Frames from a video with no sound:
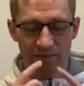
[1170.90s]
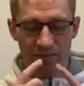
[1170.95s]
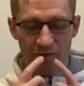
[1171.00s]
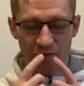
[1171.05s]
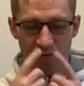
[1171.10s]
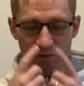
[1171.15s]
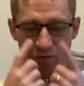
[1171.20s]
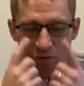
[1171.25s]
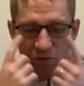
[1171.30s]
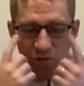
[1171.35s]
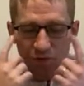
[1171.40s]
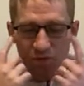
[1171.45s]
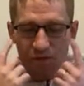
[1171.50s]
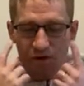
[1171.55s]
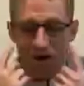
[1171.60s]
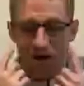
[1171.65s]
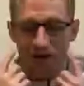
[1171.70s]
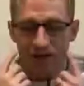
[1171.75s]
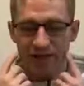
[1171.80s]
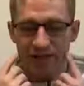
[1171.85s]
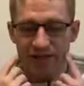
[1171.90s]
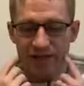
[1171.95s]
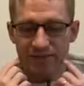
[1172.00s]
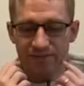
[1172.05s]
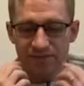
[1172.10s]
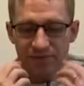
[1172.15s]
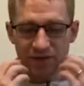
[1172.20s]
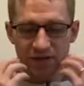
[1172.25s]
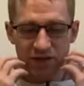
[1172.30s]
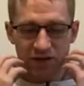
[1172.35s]
full body
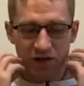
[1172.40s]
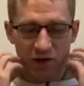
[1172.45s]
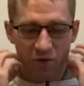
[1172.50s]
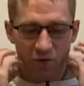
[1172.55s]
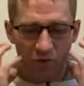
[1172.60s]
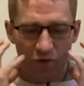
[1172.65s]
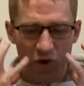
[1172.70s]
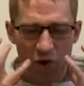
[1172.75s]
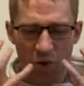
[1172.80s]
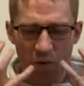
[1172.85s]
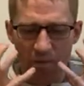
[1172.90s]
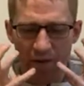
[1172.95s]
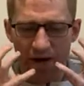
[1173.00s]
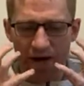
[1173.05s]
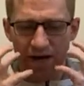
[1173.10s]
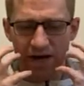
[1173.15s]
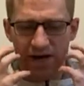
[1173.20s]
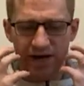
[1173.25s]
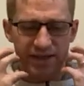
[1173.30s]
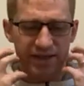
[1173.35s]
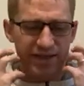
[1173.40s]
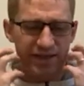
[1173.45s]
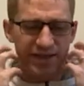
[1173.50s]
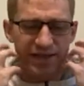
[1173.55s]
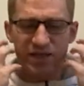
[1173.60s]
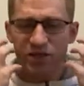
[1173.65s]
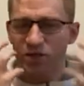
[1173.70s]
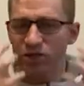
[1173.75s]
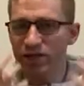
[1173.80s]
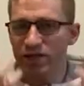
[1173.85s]
aroma and
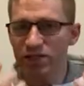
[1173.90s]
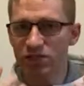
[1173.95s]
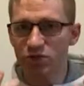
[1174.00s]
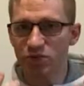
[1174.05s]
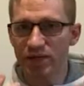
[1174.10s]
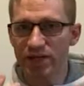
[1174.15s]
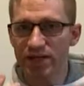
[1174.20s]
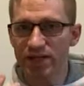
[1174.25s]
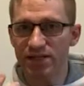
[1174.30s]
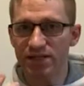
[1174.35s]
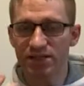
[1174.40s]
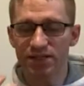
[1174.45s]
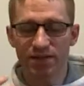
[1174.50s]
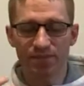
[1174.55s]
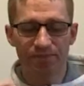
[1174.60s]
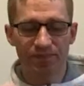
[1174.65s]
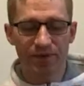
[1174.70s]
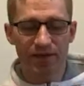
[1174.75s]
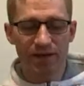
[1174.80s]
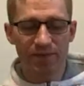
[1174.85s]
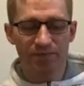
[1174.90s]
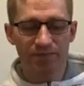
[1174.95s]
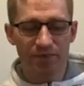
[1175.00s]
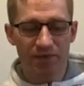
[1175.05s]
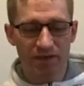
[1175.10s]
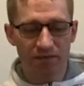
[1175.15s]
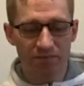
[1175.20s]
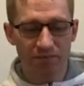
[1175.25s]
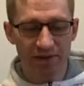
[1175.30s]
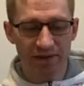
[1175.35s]
lingering sweetness.
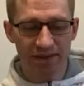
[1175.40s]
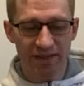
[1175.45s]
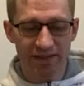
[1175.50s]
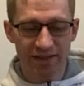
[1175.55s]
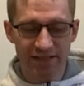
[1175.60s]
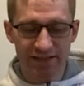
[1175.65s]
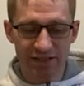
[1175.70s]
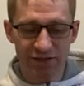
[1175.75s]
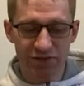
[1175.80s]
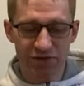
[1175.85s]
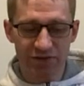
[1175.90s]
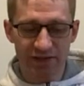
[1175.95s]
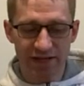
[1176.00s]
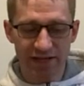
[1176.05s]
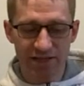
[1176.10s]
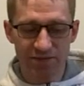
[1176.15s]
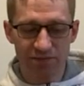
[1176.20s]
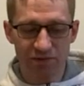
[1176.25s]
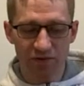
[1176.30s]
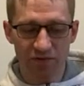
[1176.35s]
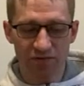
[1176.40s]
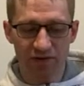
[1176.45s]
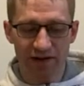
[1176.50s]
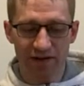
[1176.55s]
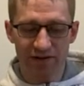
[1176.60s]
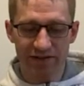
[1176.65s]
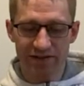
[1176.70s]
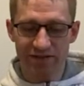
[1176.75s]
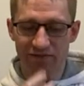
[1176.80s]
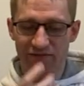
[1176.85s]
But the initial taste
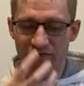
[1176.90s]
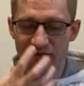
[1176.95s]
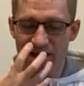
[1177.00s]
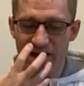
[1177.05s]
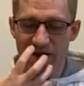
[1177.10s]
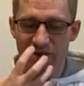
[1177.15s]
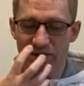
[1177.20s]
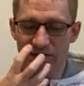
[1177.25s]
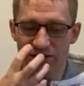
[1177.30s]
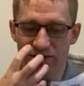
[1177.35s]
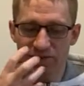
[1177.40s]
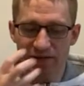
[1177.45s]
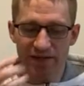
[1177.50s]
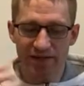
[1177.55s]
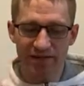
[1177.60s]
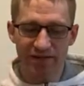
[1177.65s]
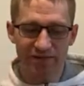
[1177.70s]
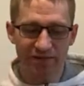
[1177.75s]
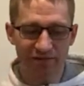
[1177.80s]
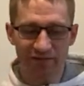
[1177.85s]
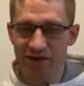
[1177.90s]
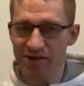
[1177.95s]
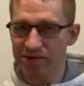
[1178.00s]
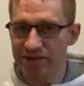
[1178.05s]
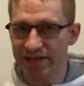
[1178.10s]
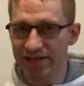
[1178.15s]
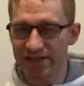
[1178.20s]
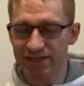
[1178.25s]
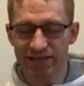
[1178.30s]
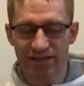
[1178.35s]
profile is very sweet, very
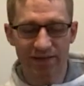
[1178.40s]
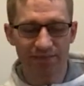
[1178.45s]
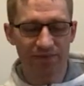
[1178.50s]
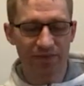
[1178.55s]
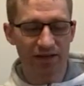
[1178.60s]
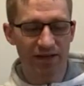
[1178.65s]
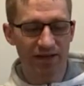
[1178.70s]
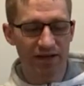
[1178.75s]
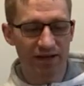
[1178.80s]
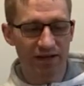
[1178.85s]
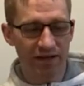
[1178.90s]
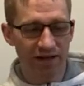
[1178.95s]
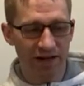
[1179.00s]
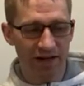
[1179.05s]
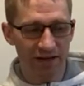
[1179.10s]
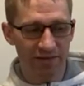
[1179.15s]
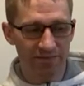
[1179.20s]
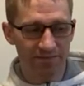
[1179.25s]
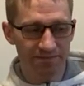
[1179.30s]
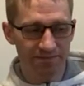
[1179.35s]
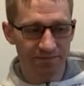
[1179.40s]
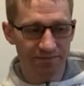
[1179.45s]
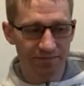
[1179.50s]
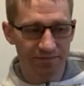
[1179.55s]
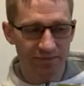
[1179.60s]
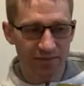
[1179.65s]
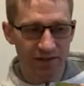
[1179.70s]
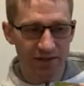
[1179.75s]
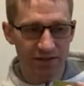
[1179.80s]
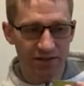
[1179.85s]
tasty.
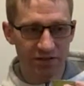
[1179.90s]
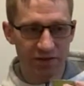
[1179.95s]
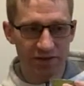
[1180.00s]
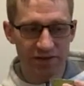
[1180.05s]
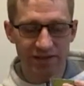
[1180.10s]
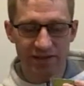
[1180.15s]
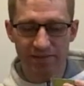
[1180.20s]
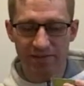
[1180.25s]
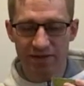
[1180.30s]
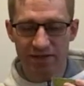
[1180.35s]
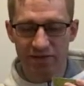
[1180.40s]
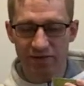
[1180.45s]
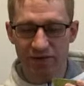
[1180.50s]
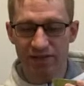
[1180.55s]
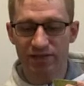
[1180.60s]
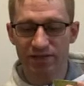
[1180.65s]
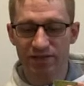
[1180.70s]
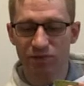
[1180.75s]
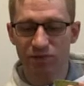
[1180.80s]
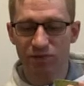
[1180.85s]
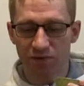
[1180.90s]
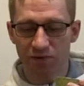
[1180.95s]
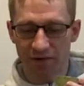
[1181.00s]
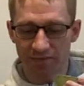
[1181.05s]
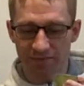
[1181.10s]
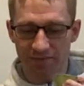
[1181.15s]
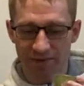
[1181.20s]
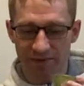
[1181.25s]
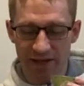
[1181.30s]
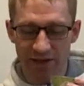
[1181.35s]
So it's something to
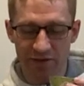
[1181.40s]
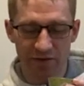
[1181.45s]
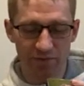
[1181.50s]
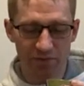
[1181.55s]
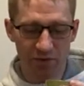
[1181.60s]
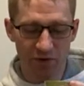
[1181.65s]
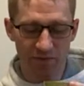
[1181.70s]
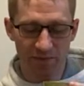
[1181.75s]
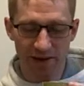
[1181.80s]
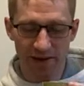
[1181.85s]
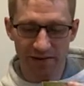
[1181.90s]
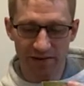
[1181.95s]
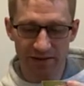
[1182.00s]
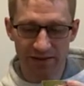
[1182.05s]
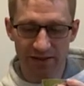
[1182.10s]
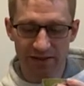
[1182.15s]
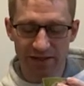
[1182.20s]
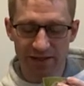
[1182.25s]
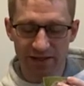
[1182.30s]
explore and learn more about